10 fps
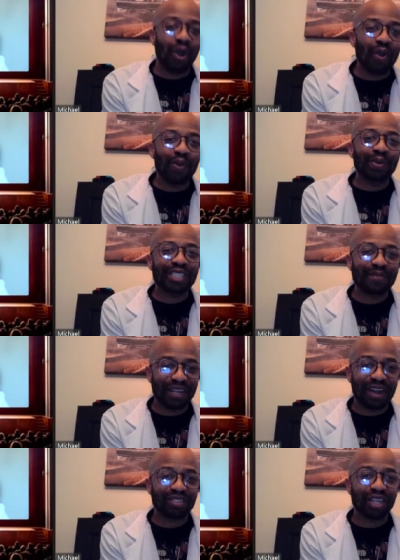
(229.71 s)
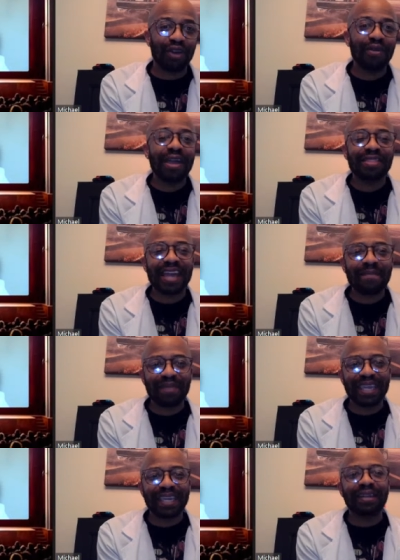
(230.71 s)
own spin-off show, that
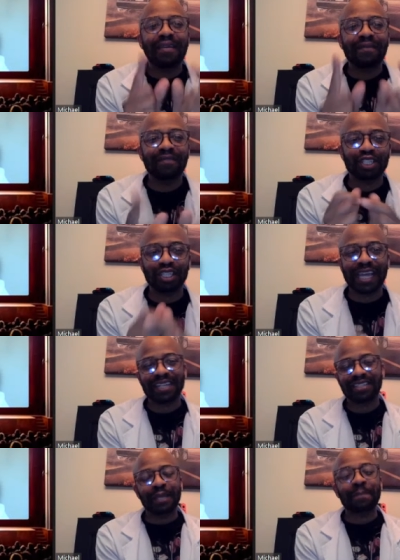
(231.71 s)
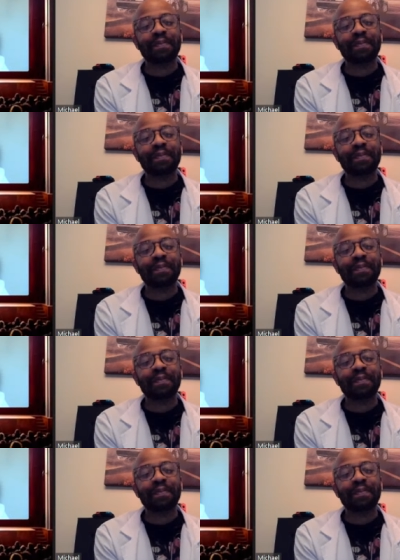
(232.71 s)
being Vigilante.